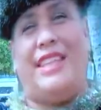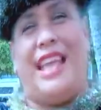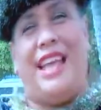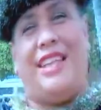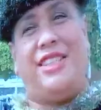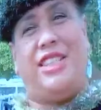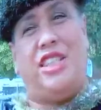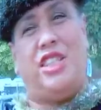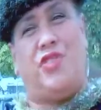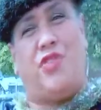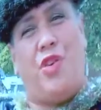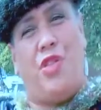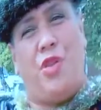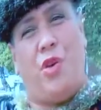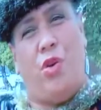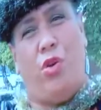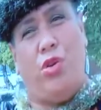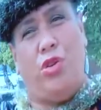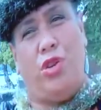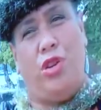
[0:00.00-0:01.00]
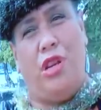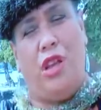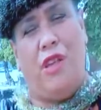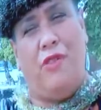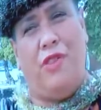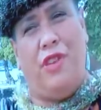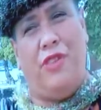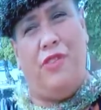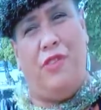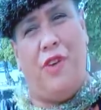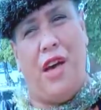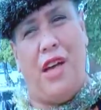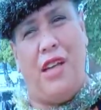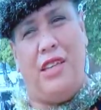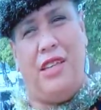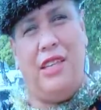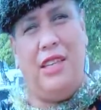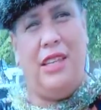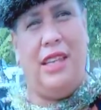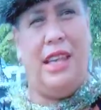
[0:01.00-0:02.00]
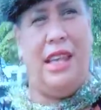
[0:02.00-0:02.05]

that's all right. I could